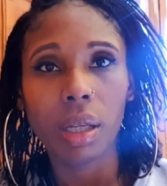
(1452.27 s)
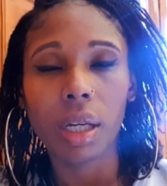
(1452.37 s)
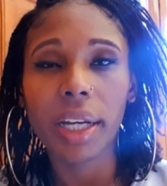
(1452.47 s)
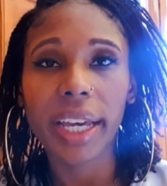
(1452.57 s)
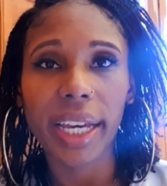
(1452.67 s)

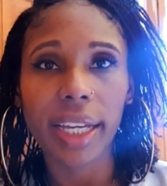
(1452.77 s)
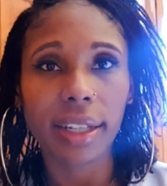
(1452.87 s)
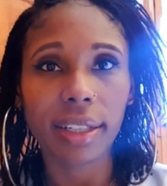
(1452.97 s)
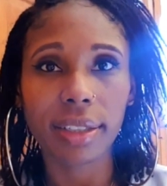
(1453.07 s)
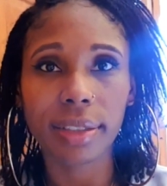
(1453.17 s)
Okay,
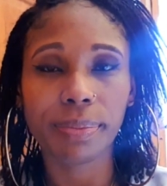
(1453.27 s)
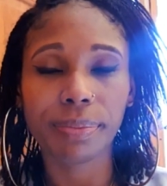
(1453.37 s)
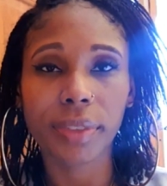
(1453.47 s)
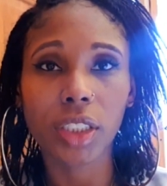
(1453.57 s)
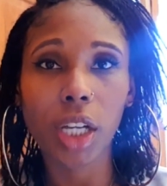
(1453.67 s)

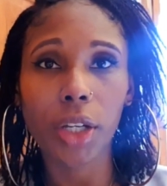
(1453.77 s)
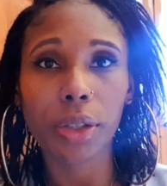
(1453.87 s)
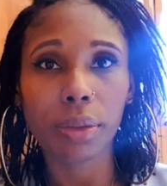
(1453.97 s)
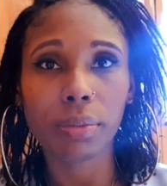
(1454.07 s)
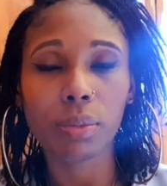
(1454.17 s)

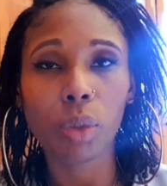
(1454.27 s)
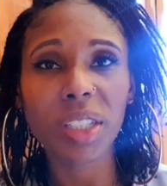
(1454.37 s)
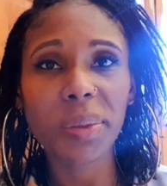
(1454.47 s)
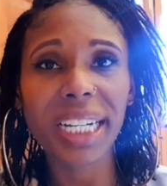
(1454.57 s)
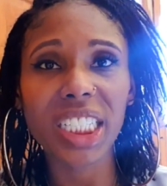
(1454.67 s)
so
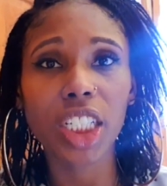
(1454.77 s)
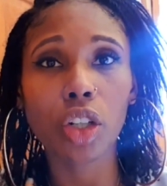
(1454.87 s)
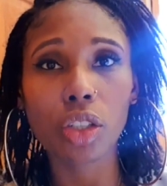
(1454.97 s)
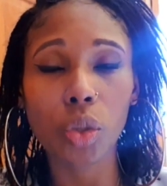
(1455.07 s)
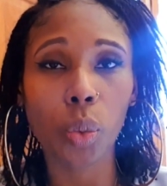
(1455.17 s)
once we actually
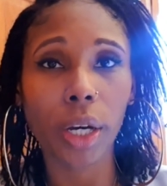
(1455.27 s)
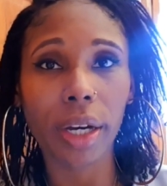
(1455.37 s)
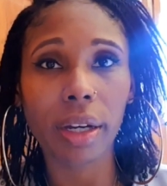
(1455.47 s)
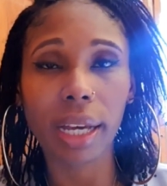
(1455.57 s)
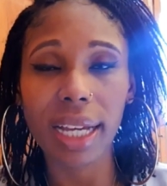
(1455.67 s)
got to
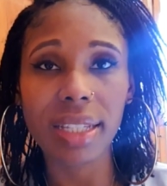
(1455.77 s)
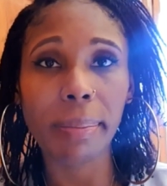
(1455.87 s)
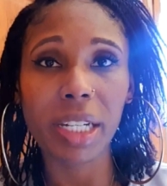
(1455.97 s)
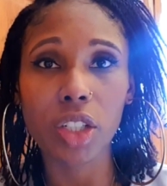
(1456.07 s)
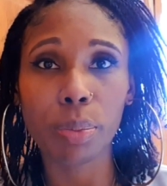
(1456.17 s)
work, as I
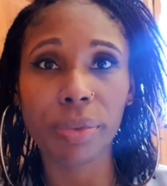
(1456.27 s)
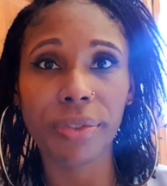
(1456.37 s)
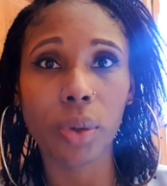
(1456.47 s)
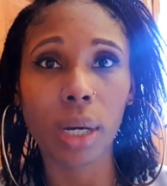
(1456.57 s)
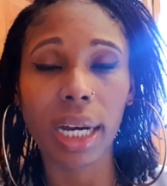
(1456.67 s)
mentioned
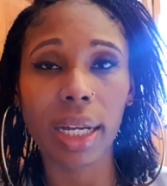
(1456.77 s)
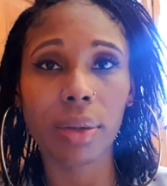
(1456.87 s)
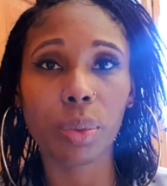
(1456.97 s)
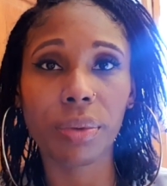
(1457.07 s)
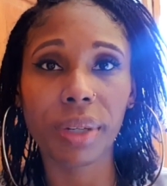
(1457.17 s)
beforehand,
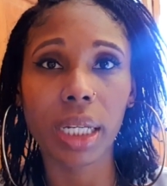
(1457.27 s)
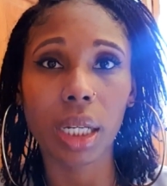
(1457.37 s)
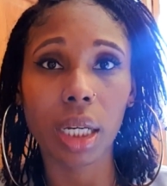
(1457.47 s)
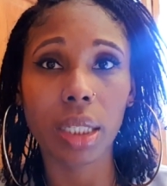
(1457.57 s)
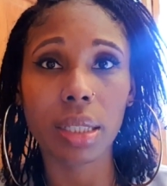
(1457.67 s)
we
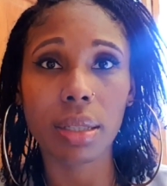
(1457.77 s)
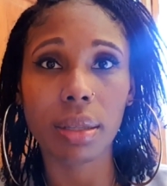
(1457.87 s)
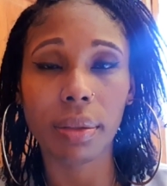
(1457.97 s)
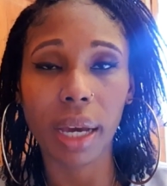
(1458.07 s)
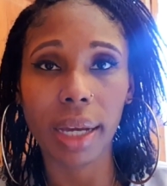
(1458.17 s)

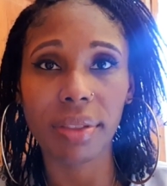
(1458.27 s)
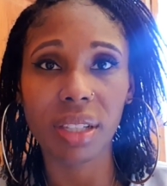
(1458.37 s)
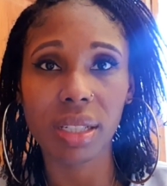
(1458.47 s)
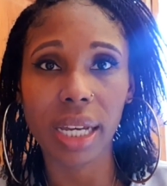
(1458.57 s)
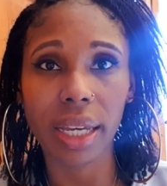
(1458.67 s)
realized that the
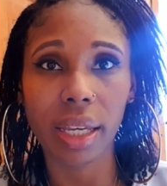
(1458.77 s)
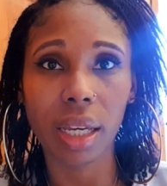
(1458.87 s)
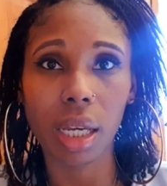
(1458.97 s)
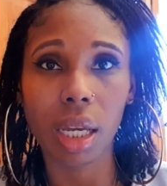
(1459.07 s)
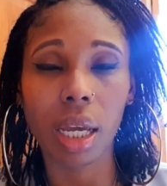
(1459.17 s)

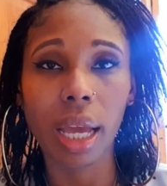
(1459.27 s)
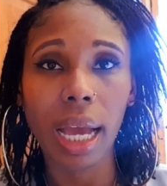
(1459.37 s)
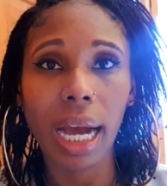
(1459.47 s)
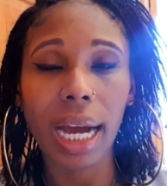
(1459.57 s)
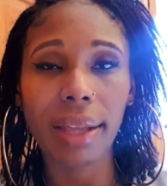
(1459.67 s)
decking
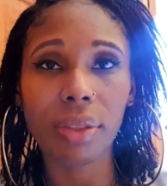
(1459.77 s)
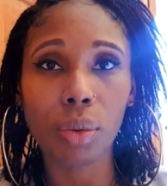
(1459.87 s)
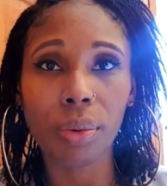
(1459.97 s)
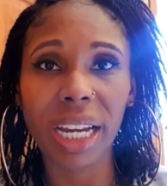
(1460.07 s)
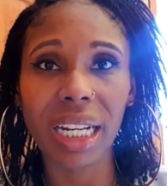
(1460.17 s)
and the
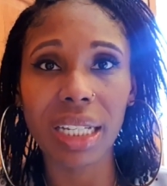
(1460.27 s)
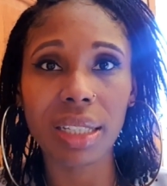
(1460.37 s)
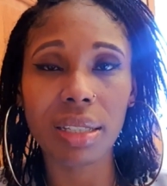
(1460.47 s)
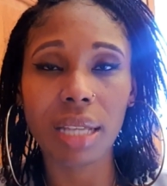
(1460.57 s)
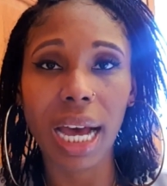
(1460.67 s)

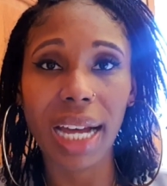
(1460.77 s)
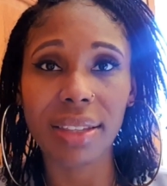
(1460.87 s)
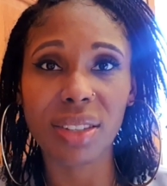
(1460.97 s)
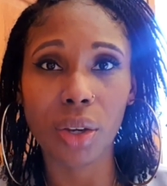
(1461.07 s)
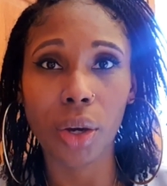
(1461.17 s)
railings had
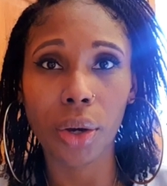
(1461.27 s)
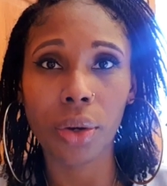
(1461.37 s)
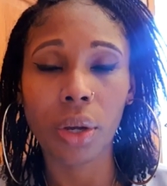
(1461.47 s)
to go,